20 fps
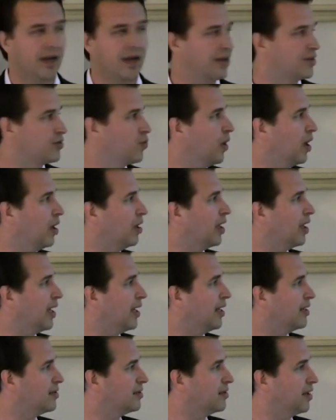as well
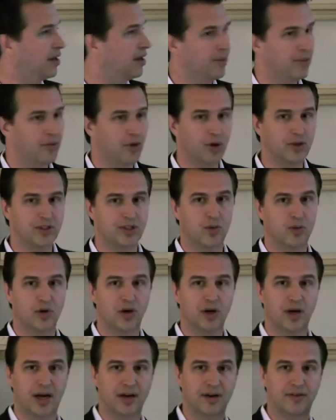as um, those that
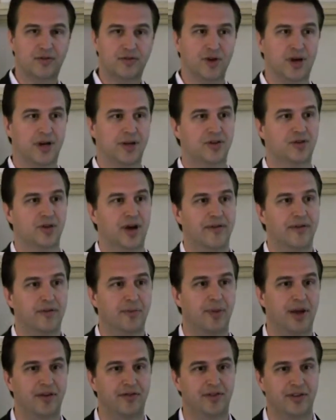were kind of trying to drive the
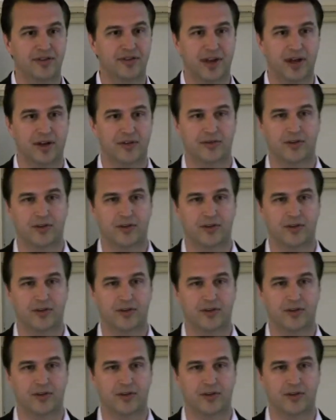benefit scale.